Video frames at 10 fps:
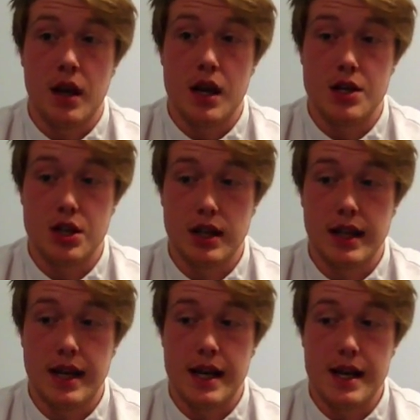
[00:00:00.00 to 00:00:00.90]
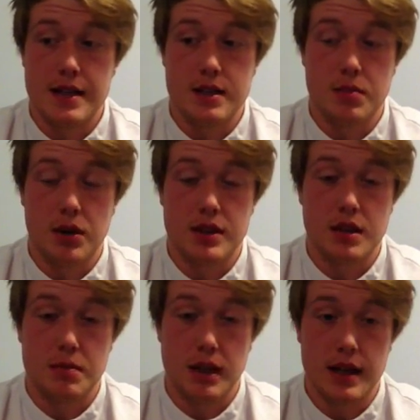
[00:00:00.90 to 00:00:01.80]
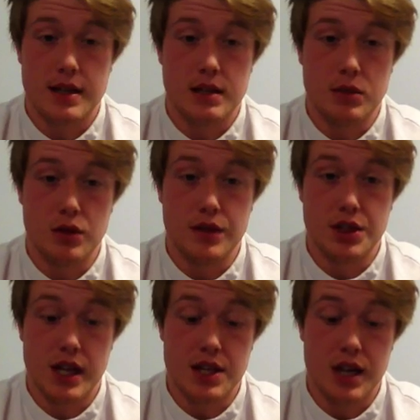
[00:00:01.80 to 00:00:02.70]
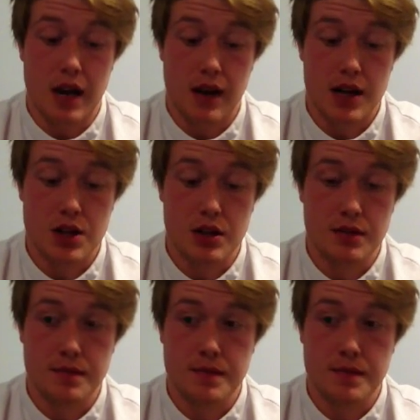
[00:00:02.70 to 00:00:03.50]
Agility is the body's ability to move and change direction.